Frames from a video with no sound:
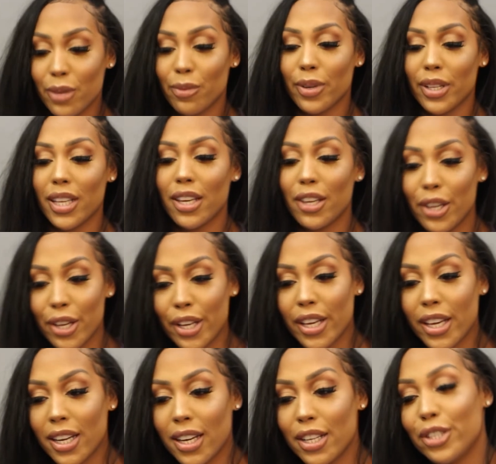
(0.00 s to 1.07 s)
really
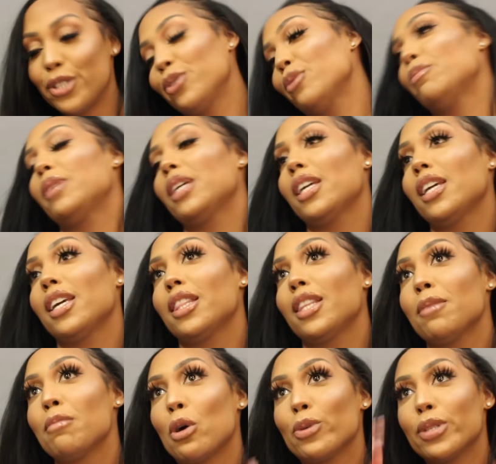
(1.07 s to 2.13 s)
good to be
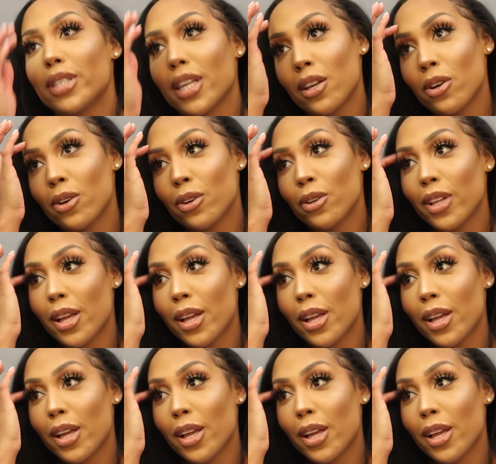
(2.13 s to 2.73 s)
the most single